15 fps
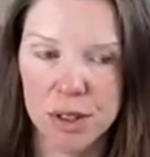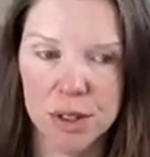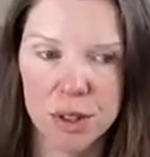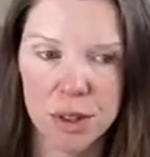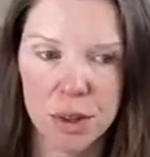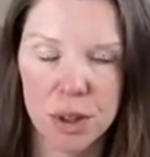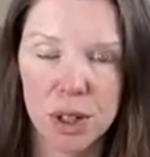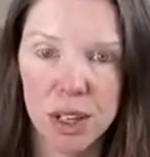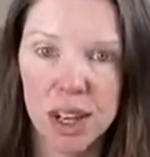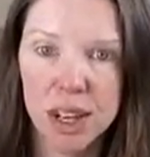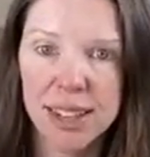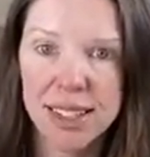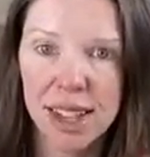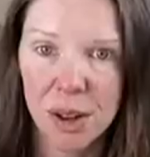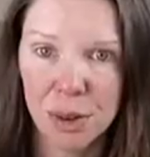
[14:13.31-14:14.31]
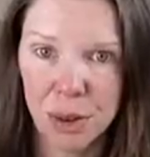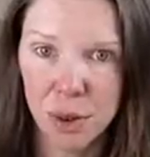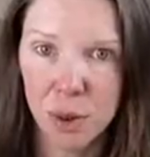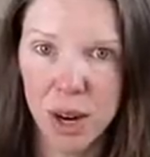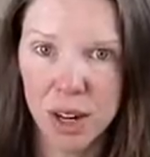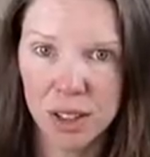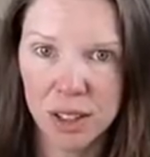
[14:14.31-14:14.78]
So it cuts out the
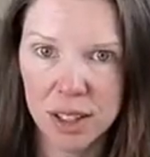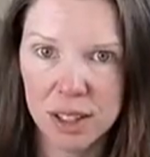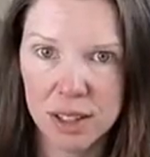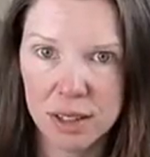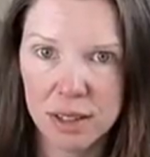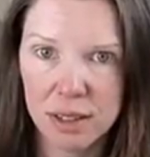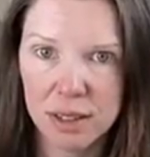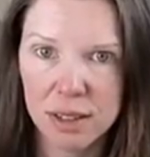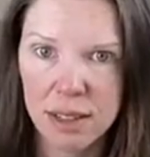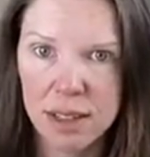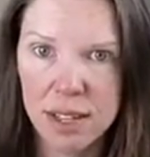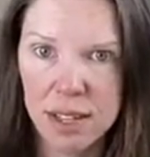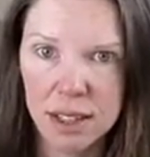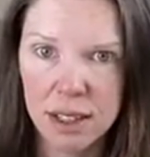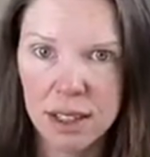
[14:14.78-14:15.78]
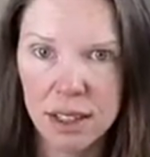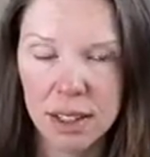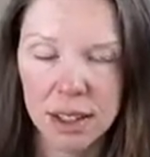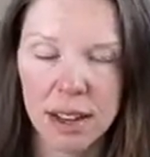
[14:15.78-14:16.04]
wireless need,